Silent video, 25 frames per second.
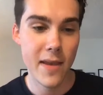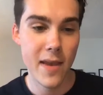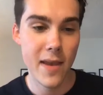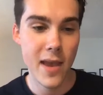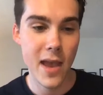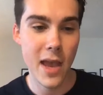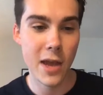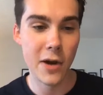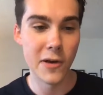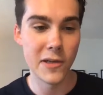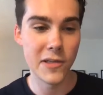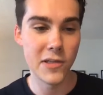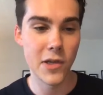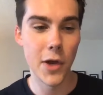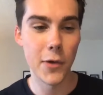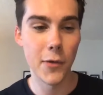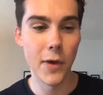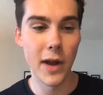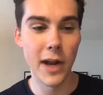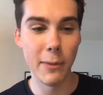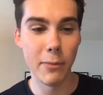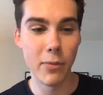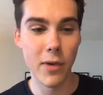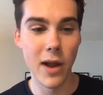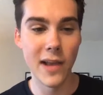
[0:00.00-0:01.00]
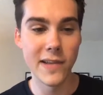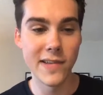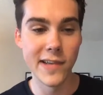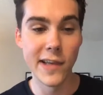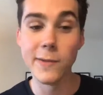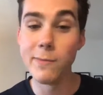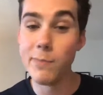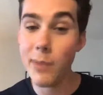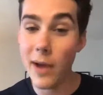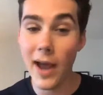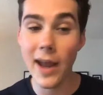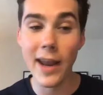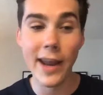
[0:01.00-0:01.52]
in our songwriting
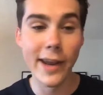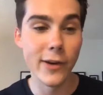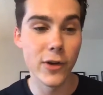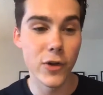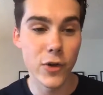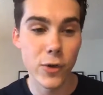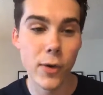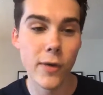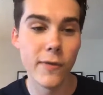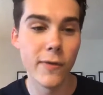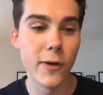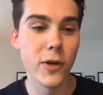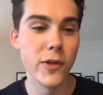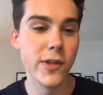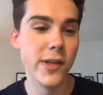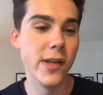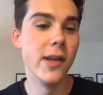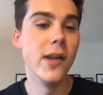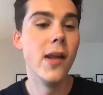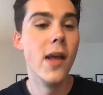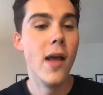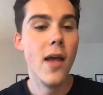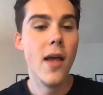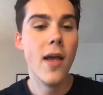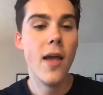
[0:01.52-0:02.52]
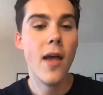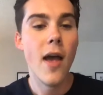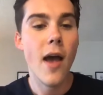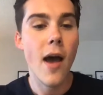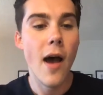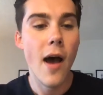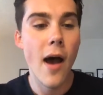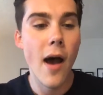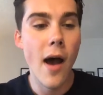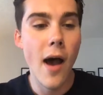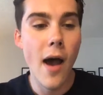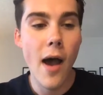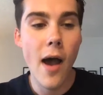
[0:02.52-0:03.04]
process. But in a short version,
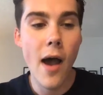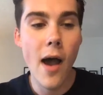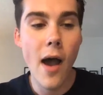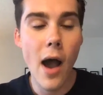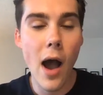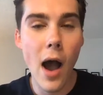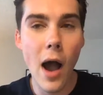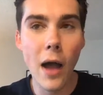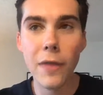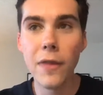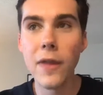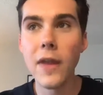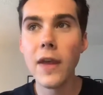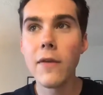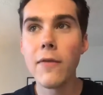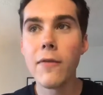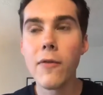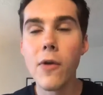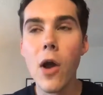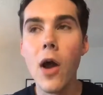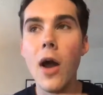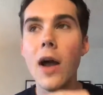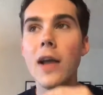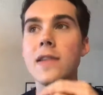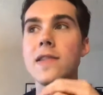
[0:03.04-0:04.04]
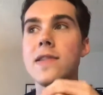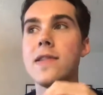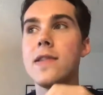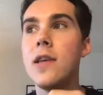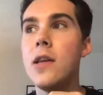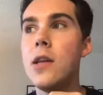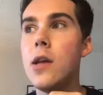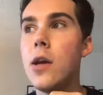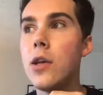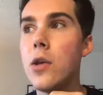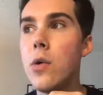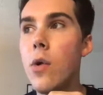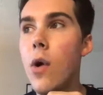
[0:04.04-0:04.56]
I think for us,
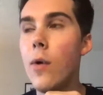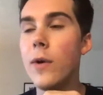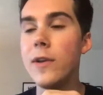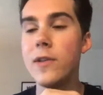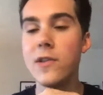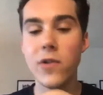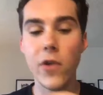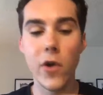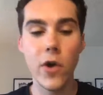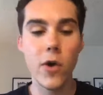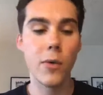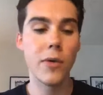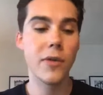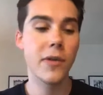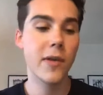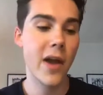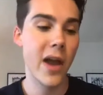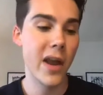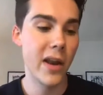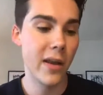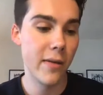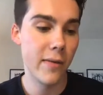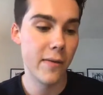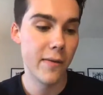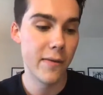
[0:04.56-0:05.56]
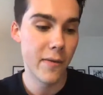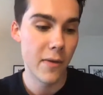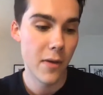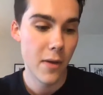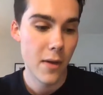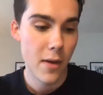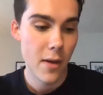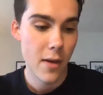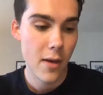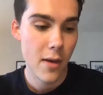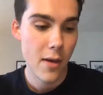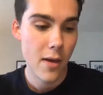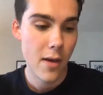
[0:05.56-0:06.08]
you always start with kind
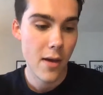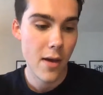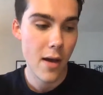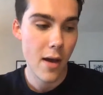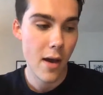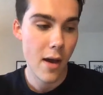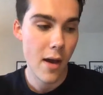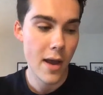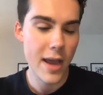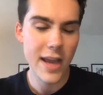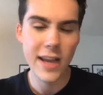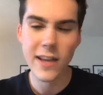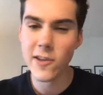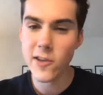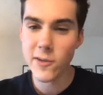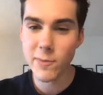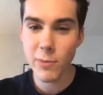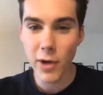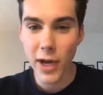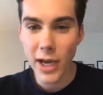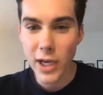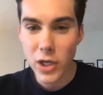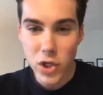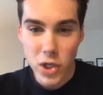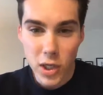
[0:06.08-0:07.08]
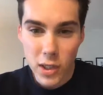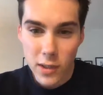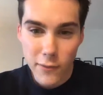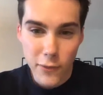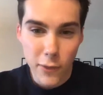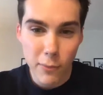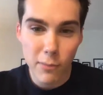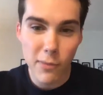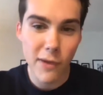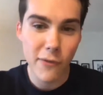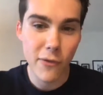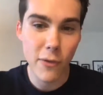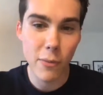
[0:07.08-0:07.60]
of inspiration
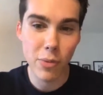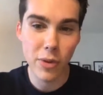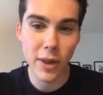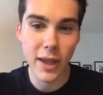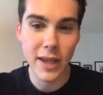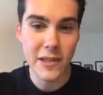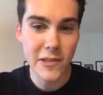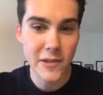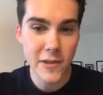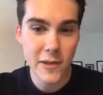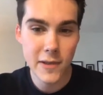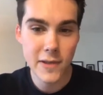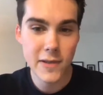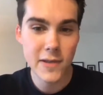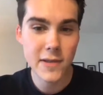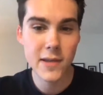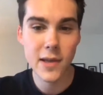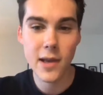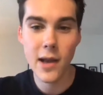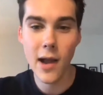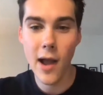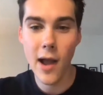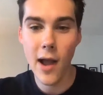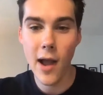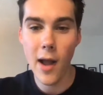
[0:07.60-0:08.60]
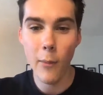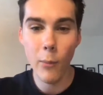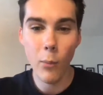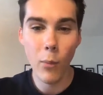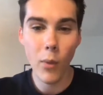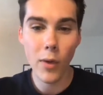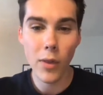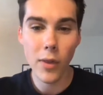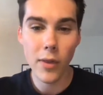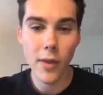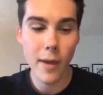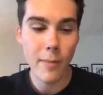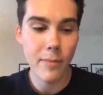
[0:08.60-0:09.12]
from different places,
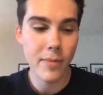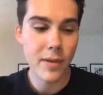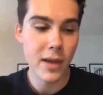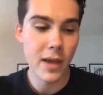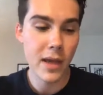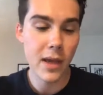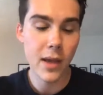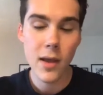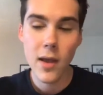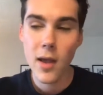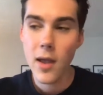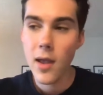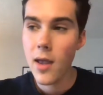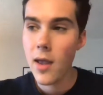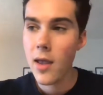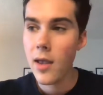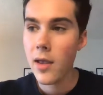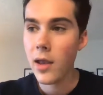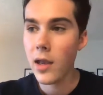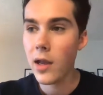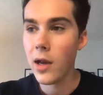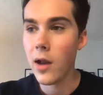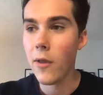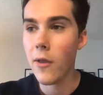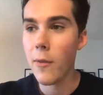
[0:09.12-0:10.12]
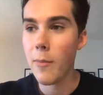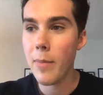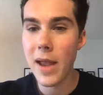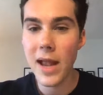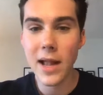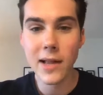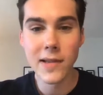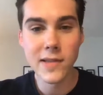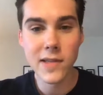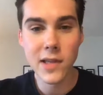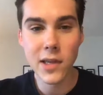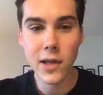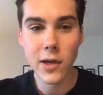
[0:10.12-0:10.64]
whether that be, the
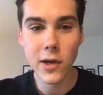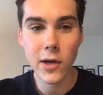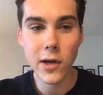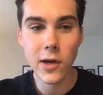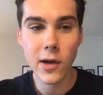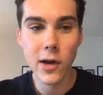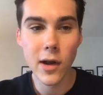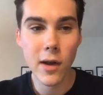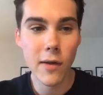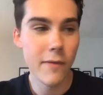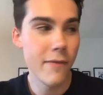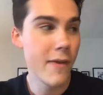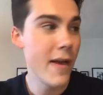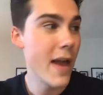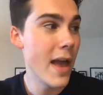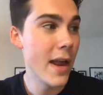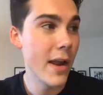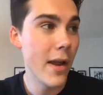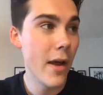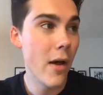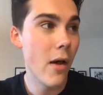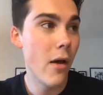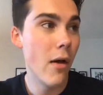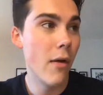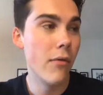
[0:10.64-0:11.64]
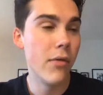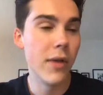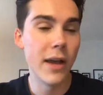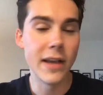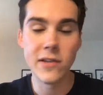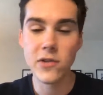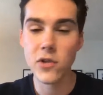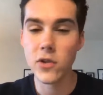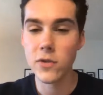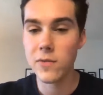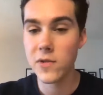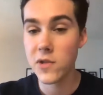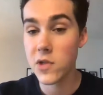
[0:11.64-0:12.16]
bands that you're a fan of, like
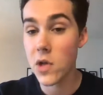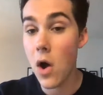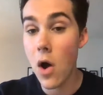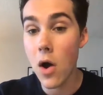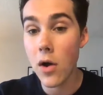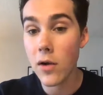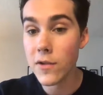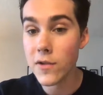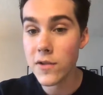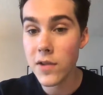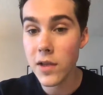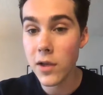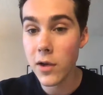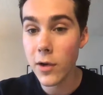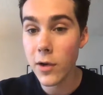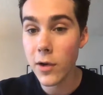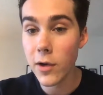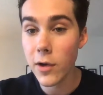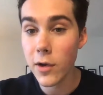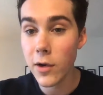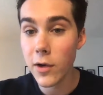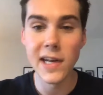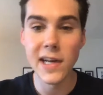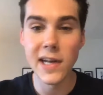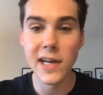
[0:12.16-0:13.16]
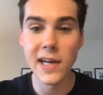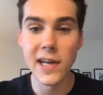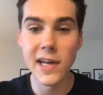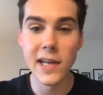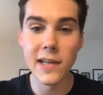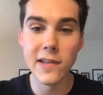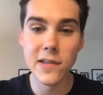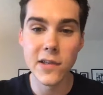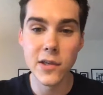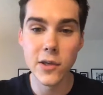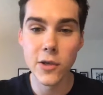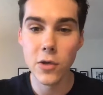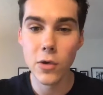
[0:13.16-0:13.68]
songs that you're
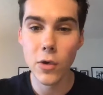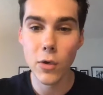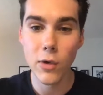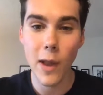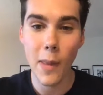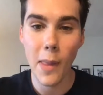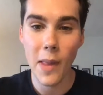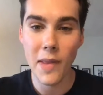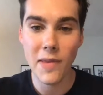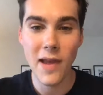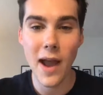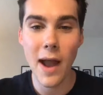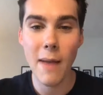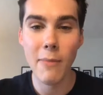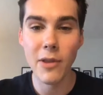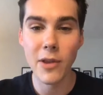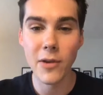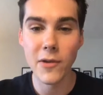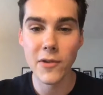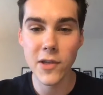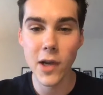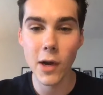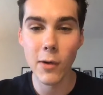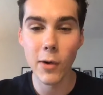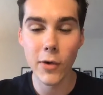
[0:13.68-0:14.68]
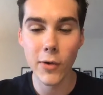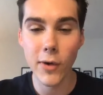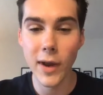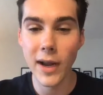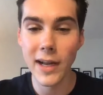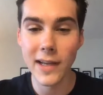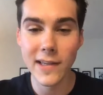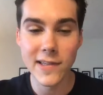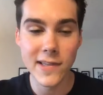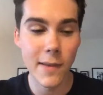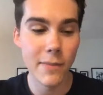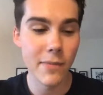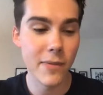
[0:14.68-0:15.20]
listening to around the time that you start
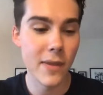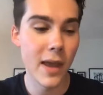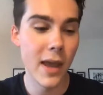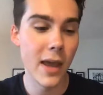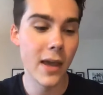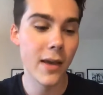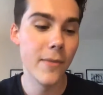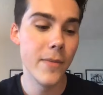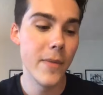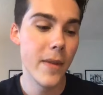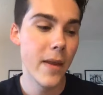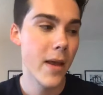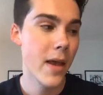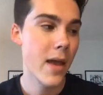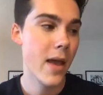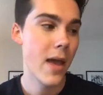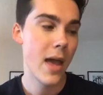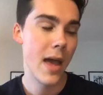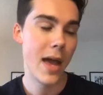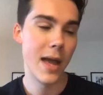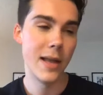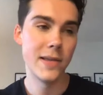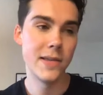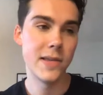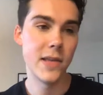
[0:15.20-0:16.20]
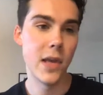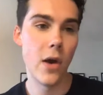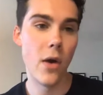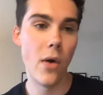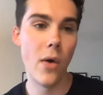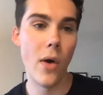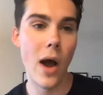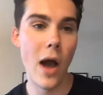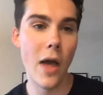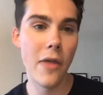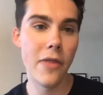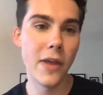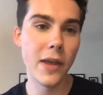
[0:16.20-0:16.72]
creating something. And
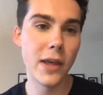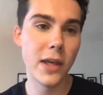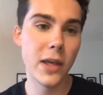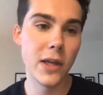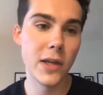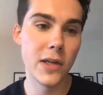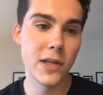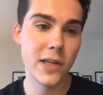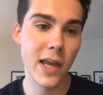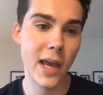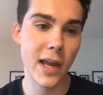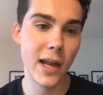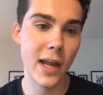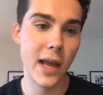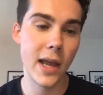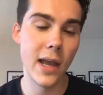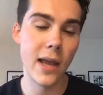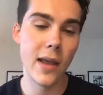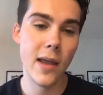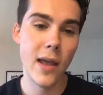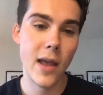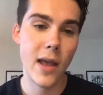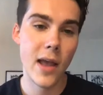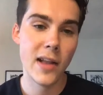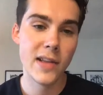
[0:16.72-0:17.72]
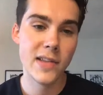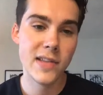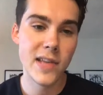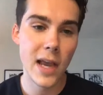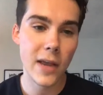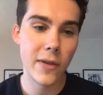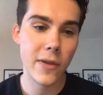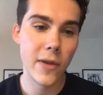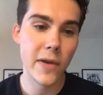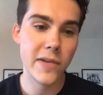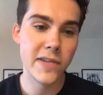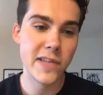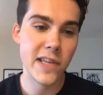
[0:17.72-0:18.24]
so I think you just kind of
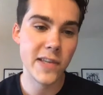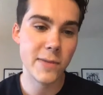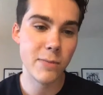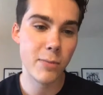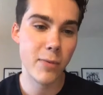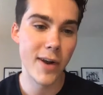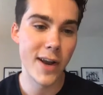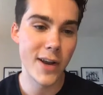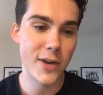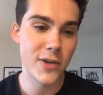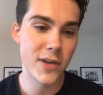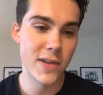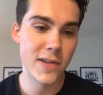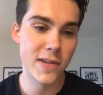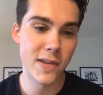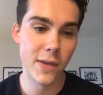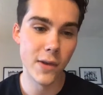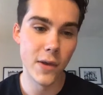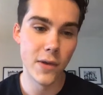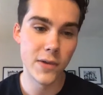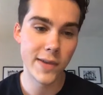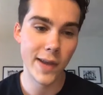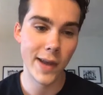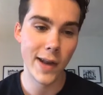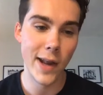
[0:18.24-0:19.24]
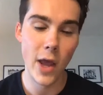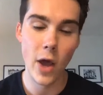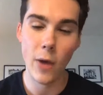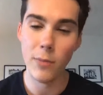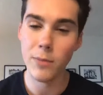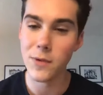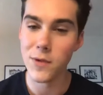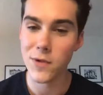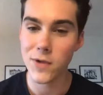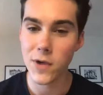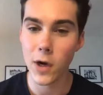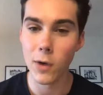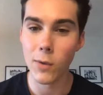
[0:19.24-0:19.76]
take those inspirations and those kind of
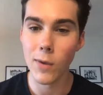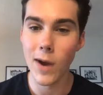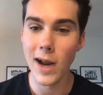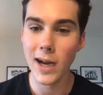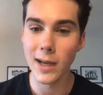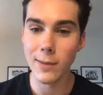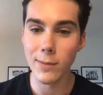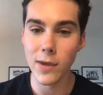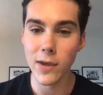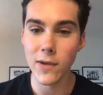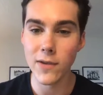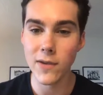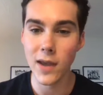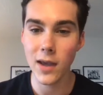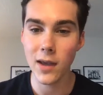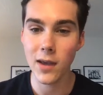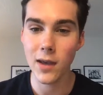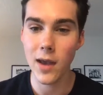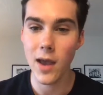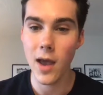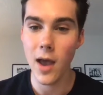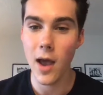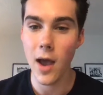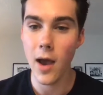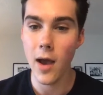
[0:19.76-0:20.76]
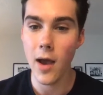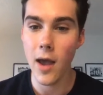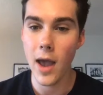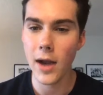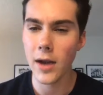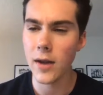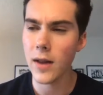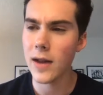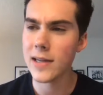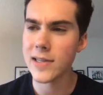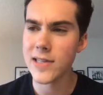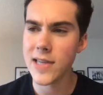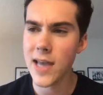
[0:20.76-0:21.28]
help you start writing music. And
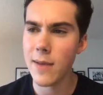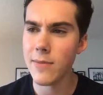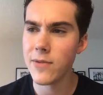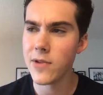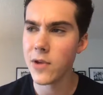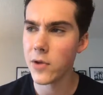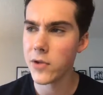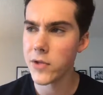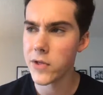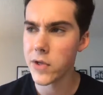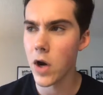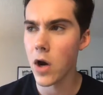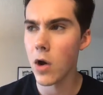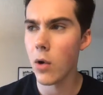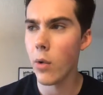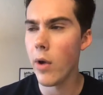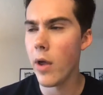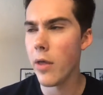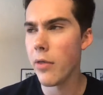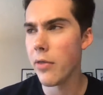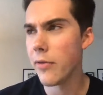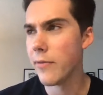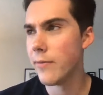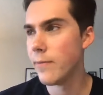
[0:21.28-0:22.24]
a lot of times it'll start with